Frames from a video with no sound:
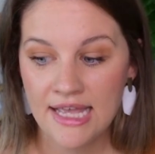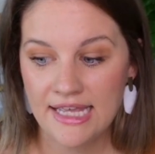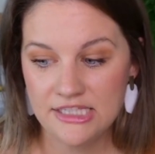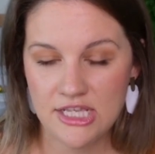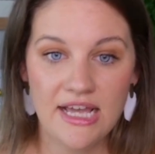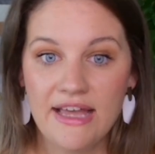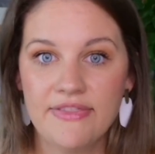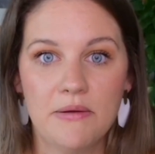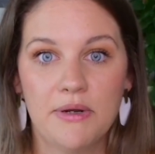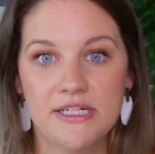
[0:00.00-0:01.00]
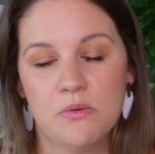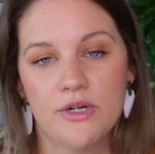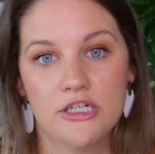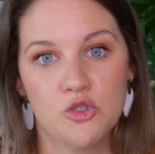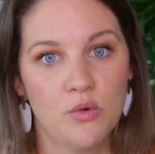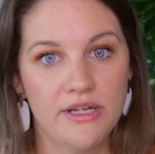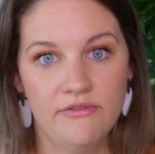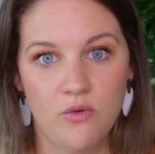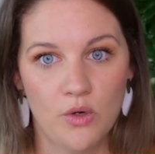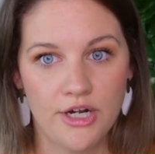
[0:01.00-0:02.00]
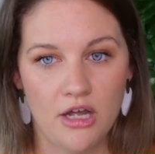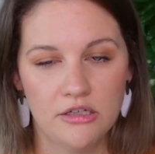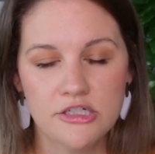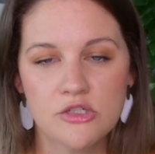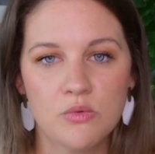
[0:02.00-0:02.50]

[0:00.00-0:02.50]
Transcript: it's at that price point of $24